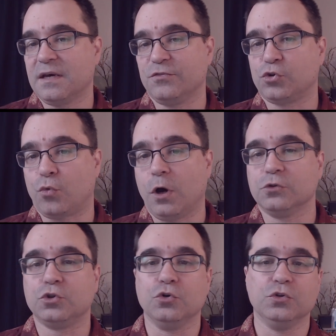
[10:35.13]
out of
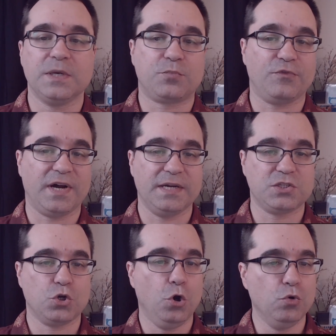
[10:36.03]
Toronto that
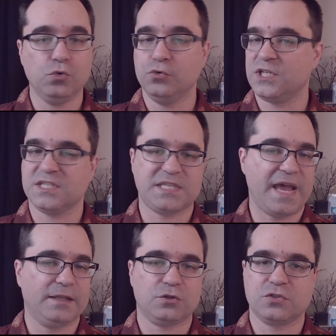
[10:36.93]
provides codes and
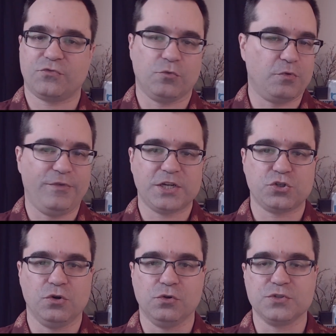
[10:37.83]
standards for
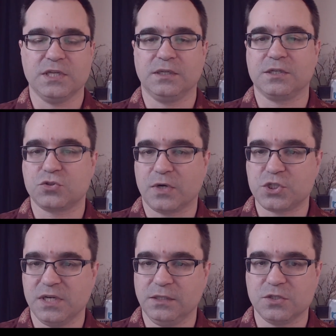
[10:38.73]
professionals in the
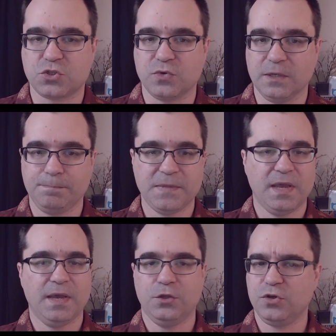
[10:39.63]
construction industry.
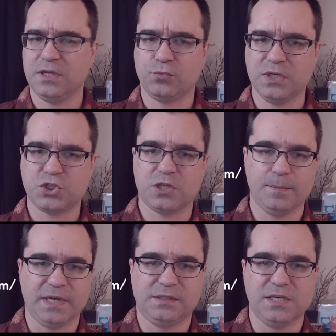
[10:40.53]
You can reach
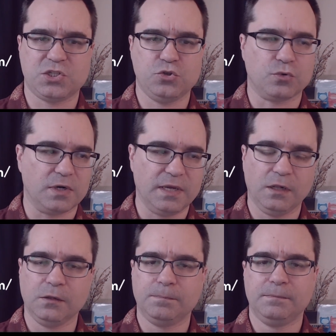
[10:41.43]
them at this URL,